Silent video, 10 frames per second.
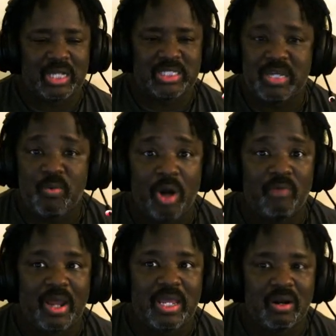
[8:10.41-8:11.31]
C1
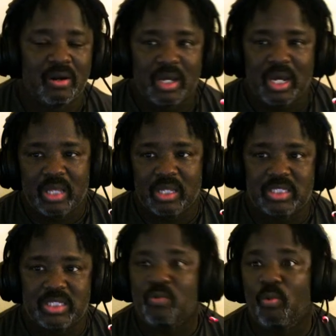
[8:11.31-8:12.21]
right here. The
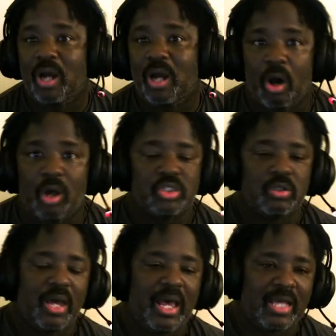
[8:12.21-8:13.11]
C1 also
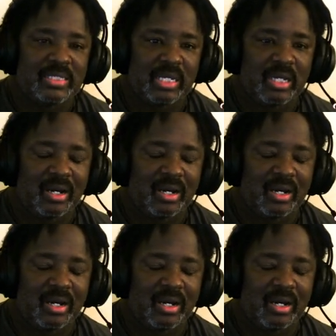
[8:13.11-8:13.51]
has a